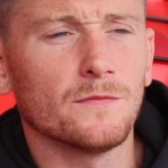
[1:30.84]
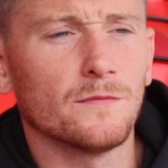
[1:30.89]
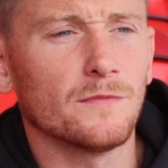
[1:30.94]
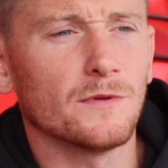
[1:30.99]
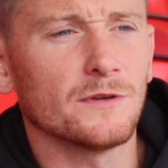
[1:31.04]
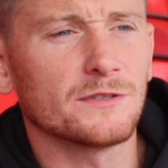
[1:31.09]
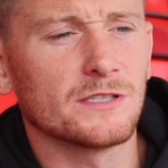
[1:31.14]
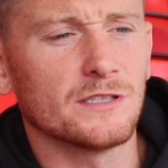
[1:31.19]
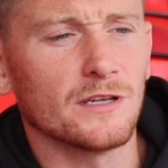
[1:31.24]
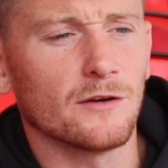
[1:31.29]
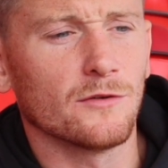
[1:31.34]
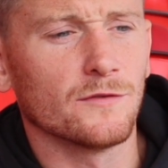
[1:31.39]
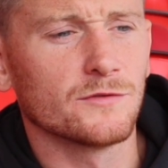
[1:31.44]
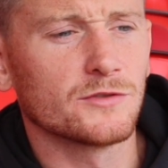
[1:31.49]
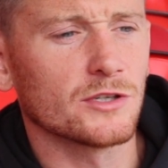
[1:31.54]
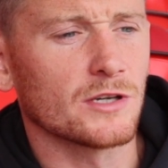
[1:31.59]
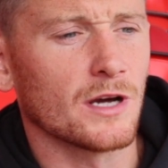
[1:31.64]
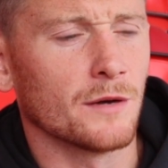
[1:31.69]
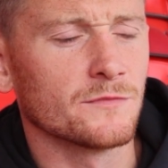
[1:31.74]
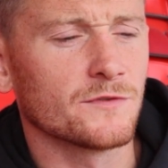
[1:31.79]
Listen, it
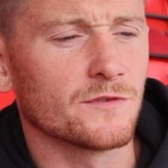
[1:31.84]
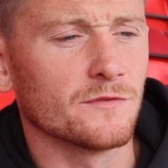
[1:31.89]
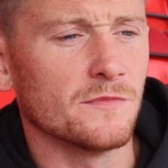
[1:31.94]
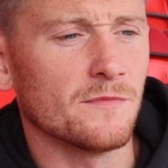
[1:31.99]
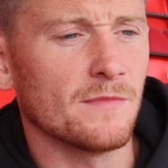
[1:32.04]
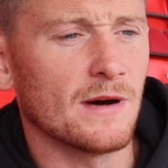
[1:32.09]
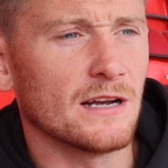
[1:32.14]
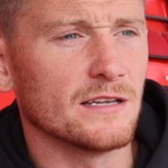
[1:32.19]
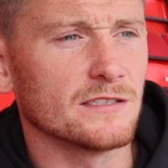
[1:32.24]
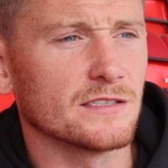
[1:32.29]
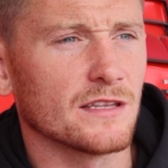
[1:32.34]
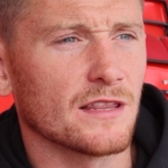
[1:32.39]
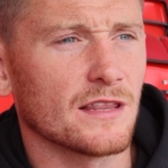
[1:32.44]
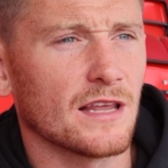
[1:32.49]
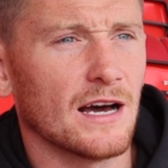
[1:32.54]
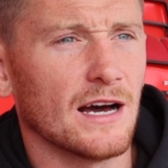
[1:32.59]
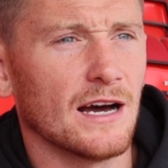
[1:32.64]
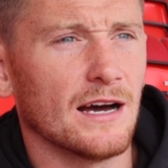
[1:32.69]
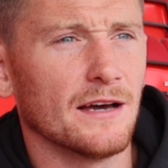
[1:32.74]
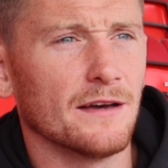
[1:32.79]
obviously comes from the manager
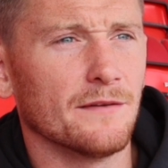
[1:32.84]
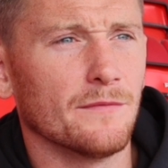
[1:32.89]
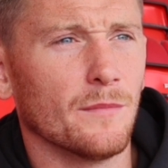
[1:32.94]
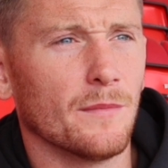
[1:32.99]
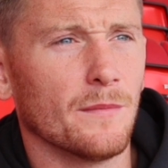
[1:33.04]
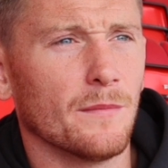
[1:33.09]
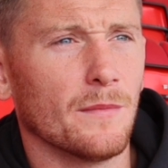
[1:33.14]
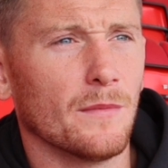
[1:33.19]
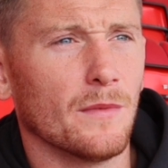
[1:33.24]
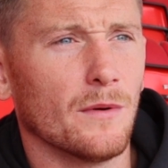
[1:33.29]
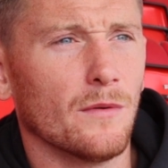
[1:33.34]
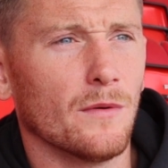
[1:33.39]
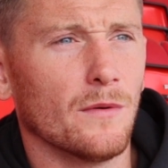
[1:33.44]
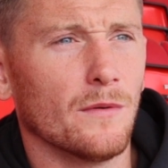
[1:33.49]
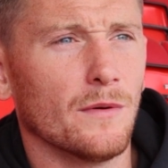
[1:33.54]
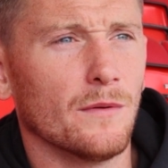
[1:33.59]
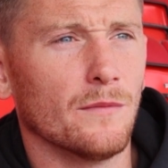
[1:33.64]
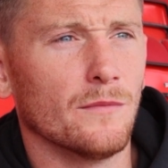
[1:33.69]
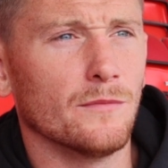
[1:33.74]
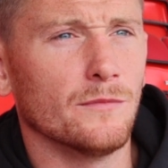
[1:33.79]
that
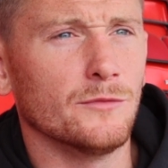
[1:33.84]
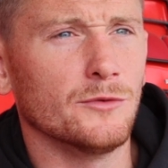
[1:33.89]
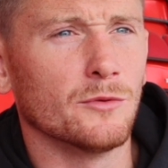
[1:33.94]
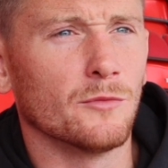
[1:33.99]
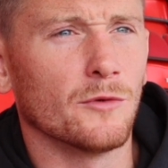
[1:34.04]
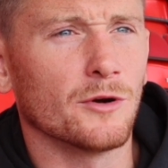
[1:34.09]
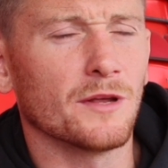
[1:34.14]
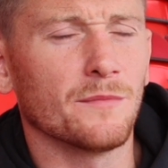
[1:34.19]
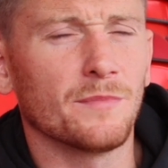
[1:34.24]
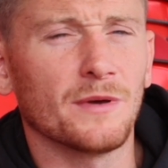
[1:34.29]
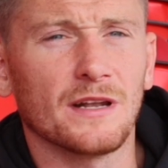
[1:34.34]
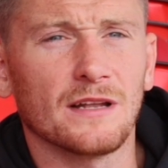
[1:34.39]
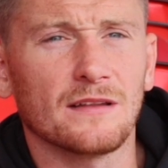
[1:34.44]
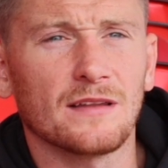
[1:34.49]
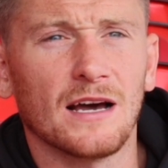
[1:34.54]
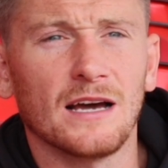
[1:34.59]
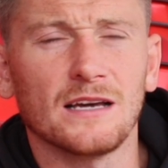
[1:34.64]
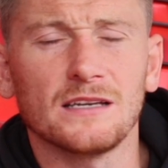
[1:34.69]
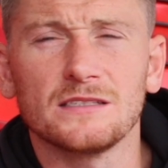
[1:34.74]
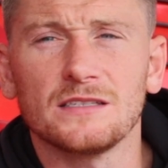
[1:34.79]
you want to be an
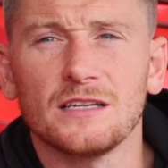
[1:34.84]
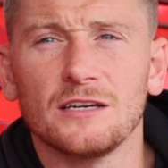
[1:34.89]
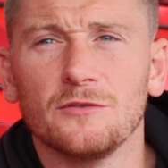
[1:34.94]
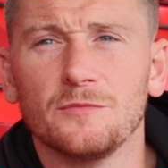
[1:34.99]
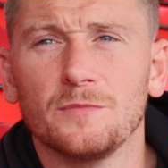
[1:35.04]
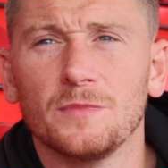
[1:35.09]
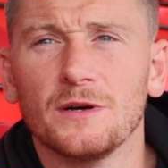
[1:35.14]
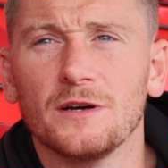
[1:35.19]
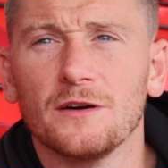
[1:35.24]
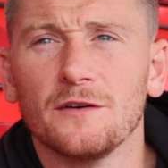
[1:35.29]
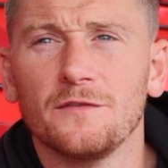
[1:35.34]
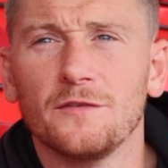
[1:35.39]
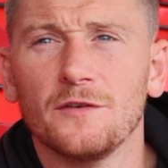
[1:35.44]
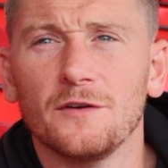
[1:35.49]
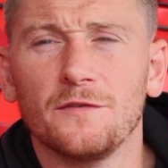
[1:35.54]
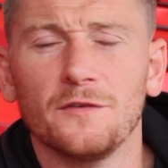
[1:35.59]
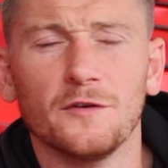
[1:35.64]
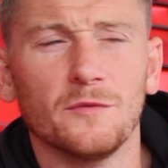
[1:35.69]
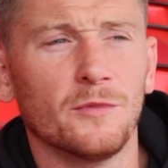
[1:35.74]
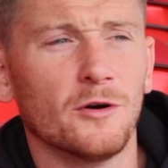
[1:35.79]
attacking style player
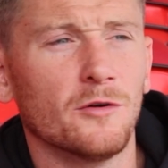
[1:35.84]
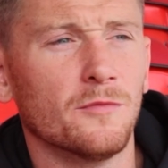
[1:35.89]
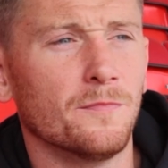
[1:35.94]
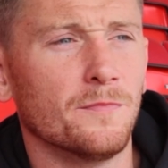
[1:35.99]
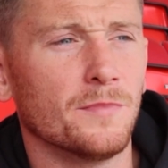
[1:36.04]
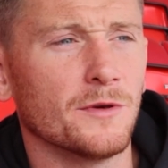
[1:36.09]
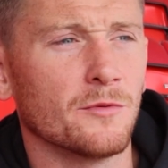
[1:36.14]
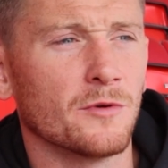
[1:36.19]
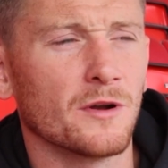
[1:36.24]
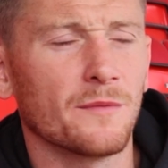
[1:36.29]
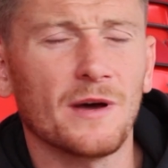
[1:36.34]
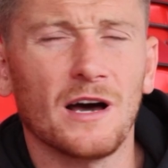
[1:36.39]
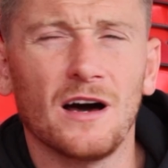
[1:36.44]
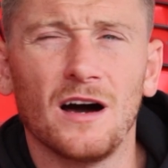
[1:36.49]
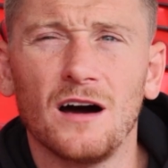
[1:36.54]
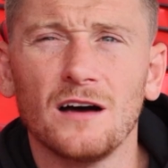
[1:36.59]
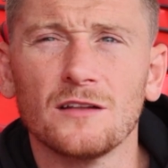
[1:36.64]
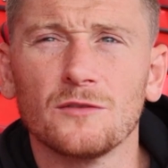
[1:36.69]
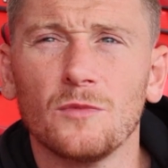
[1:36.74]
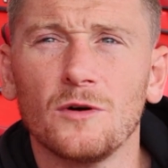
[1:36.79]
for football, but you want to be a
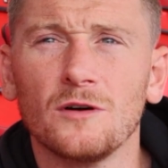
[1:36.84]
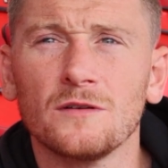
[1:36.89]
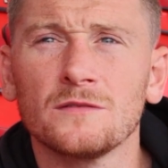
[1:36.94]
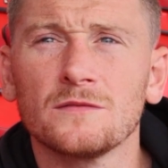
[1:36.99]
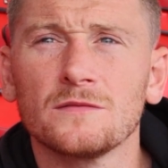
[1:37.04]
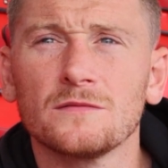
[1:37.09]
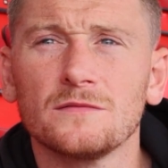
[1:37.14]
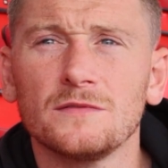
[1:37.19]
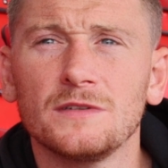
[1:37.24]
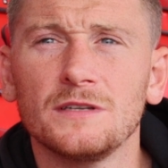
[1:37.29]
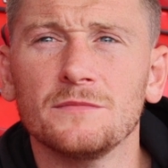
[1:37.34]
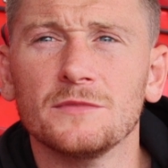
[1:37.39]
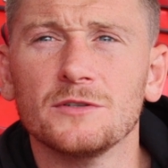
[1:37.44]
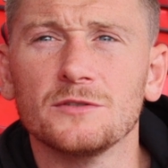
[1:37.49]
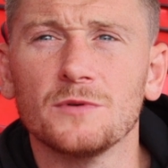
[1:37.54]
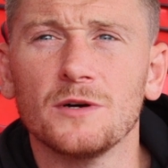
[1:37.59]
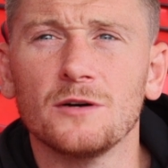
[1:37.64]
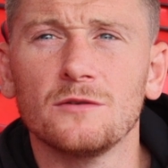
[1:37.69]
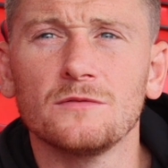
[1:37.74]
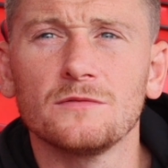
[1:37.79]
hard working team
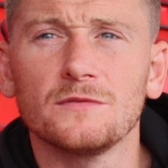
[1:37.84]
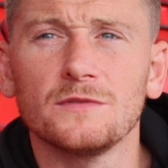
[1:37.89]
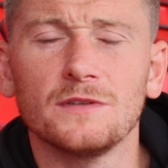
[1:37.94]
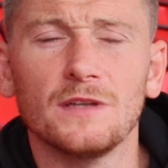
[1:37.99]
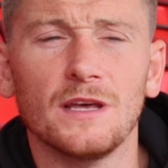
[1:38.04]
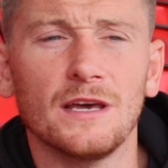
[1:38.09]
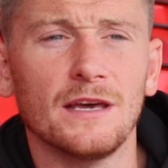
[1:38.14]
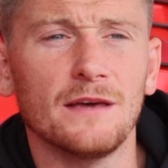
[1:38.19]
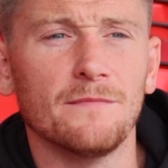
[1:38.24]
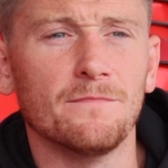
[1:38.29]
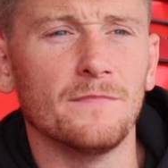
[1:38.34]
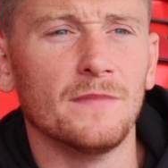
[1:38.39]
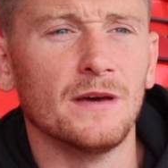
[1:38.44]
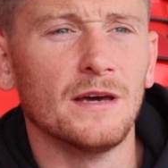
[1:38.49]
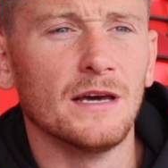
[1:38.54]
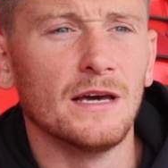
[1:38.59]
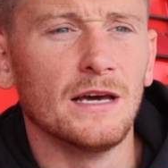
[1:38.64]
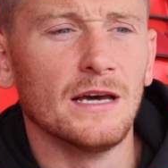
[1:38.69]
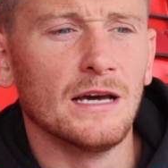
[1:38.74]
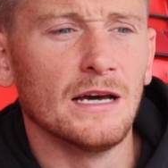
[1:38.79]
as well. And
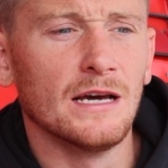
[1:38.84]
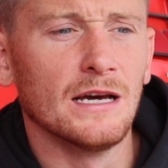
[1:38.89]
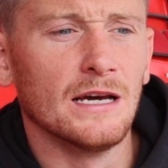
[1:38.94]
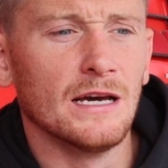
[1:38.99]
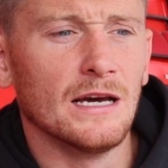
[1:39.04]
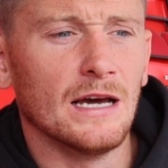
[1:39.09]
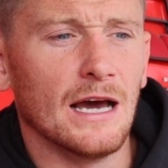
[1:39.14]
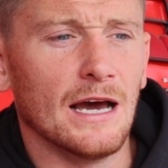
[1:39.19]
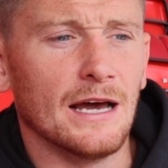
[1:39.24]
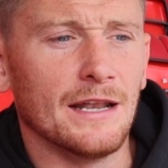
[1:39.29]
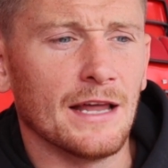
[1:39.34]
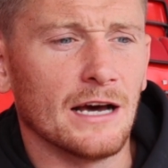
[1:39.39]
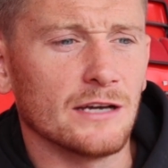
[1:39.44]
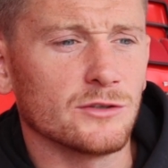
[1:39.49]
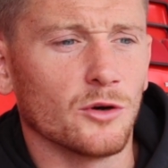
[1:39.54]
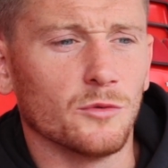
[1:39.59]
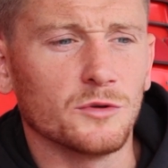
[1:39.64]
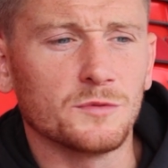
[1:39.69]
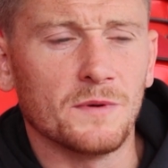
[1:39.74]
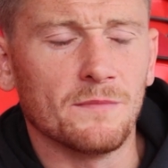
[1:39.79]

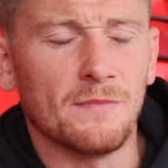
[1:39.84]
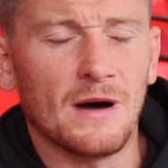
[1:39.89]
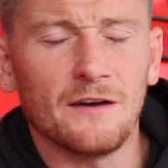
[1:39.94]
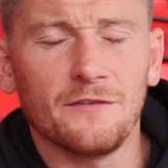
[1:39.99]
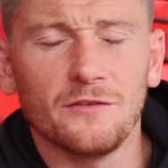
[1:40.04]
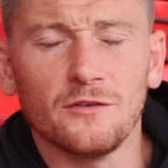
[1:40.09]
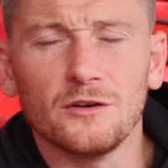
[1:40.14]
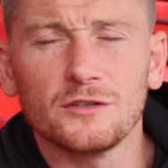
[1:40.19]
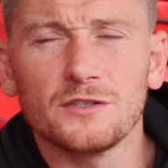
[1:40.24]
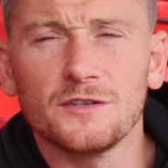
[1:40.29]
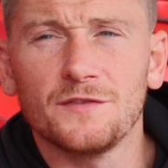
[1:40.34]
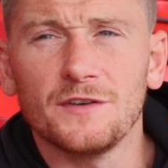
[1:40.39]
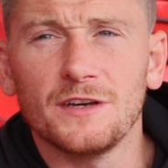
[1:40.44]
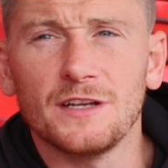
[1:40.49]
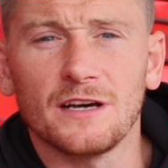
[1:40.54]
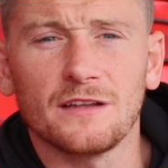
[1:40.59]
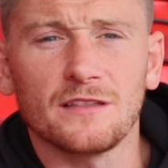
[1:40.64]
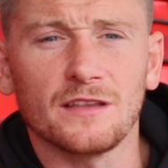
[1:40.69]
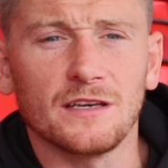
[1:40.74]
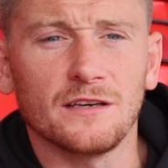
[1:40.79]
that's always been my philosophy,
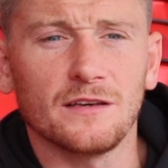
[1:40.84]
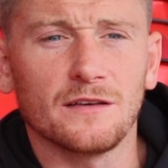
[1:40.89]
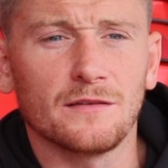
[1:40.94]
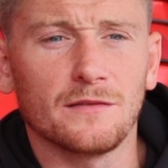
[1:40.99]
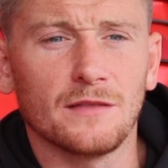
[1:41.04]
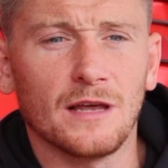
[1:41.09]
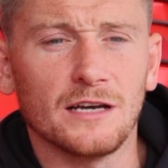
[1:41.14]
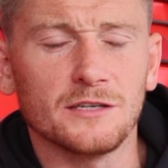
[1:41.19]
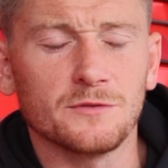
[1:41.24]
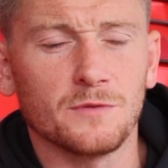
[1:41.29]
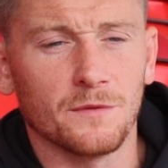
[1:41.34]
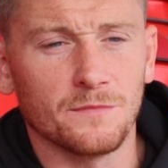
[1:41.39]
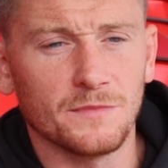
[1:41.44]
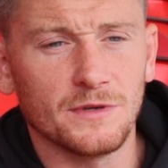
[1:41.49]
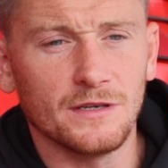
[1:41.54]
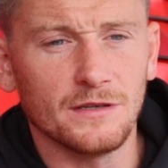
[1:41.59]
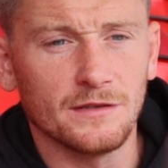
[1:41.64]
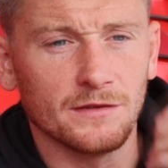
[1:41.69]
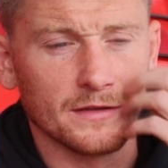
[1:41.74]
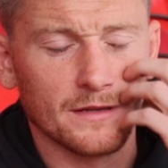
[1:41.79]
and I think that's where
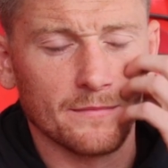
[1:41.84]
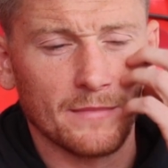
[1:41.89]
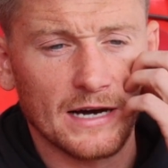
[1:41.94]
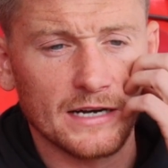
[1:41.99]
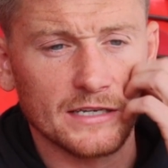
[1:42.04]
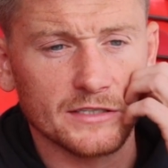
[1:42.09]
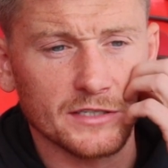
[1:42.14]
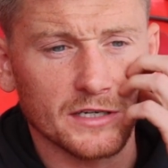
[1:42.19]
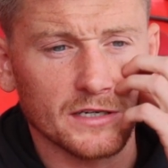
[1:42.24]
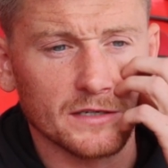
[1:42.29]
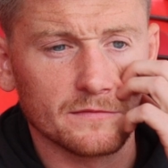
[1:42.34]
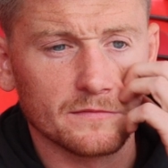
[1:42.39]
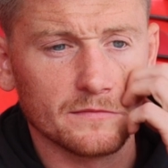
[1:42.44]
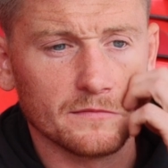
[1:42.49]
me and the manager